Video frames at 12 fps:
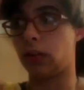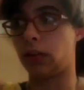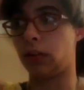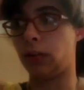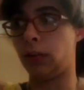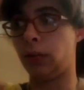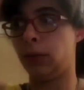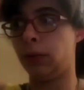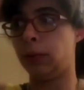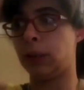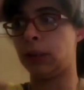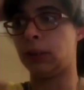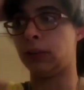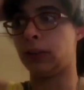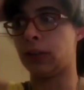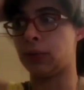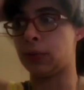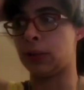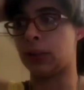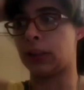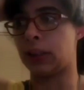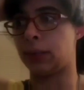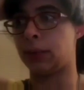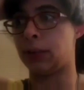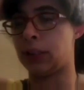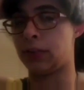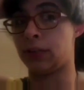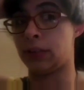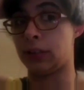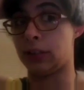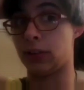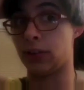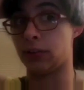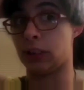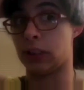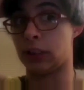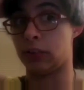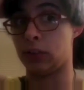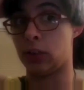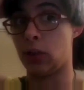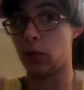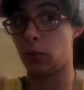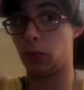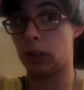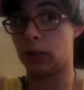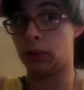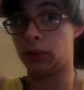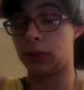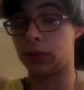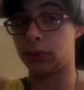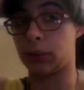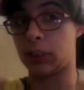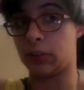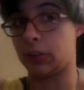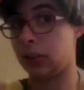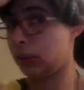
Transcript: Oh my Fazbear, I can't believe we survived. Wow, just wow.